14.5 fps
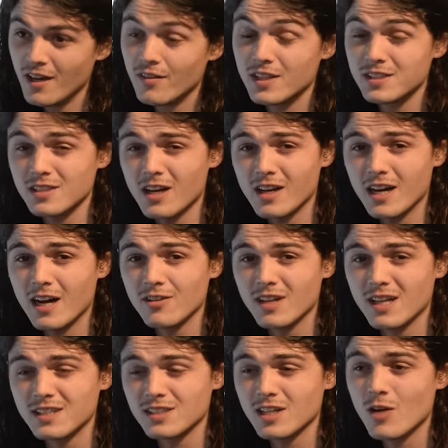they started out
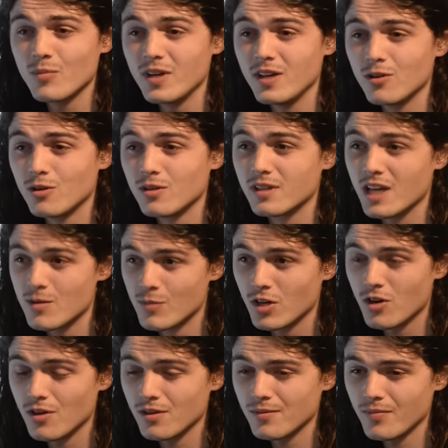as a company called
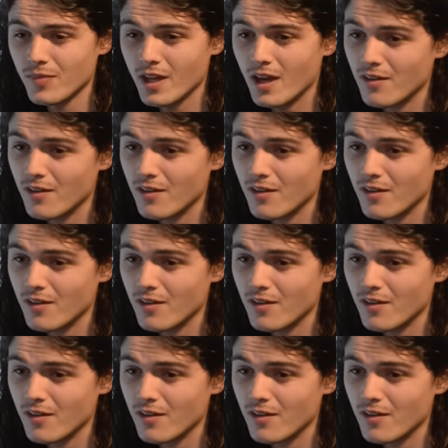Imacon